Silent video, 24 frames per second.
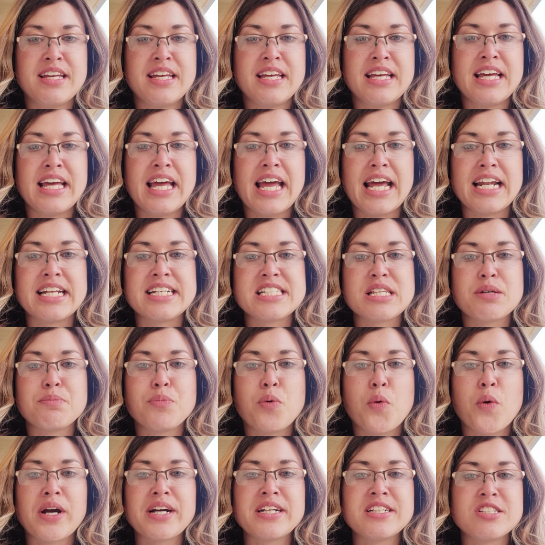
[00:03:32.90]
It is
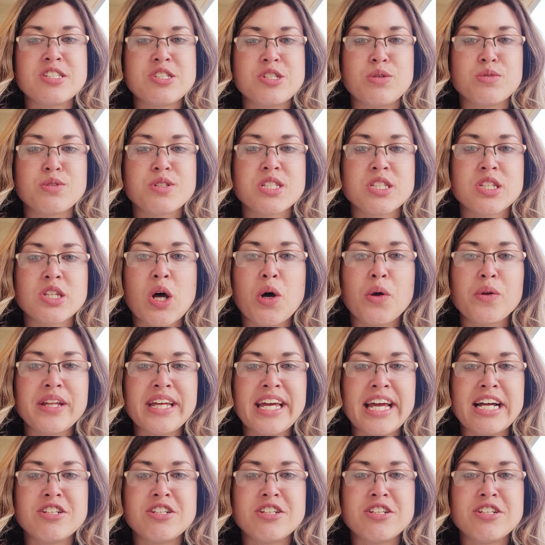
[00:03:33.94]
important to slowly